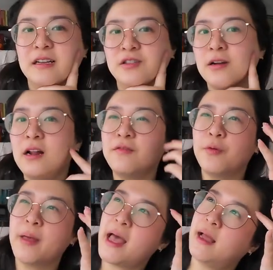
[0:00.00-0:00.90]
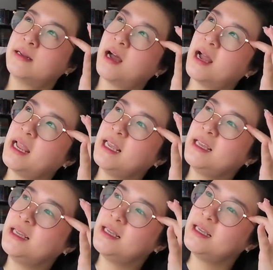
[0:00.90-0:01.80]
Straight off the bat,
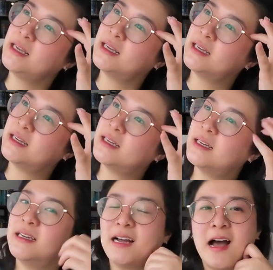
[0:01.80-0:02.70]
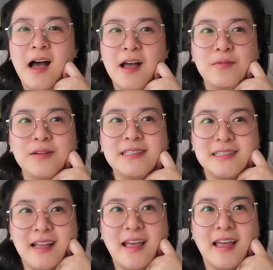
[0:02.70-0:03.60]
I I would
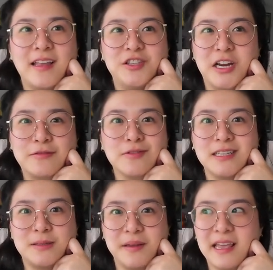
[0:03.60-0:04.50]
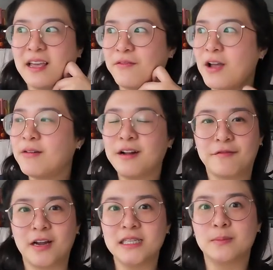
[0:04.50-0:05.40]
say, generally speaking, if I read a
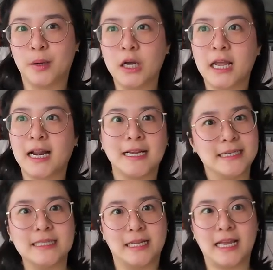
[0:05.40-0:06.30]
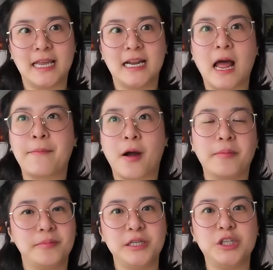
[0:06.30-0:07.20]
friend's book and I didn't like it, I
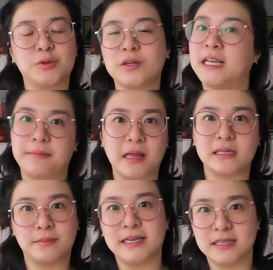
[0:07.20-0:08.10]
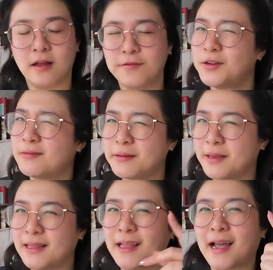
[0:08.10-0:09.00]
probably just would keep that to myself. You know what I
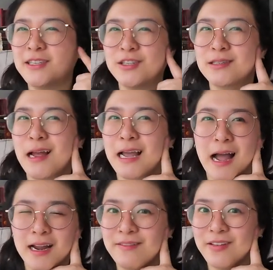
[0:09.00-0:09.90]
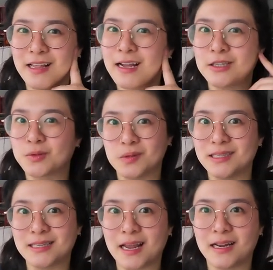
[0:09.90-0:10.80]
mean? Like, I just, I kind of feel like I just
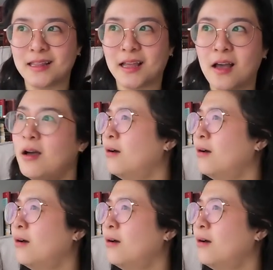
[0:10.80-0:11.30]
wouldn't say anything.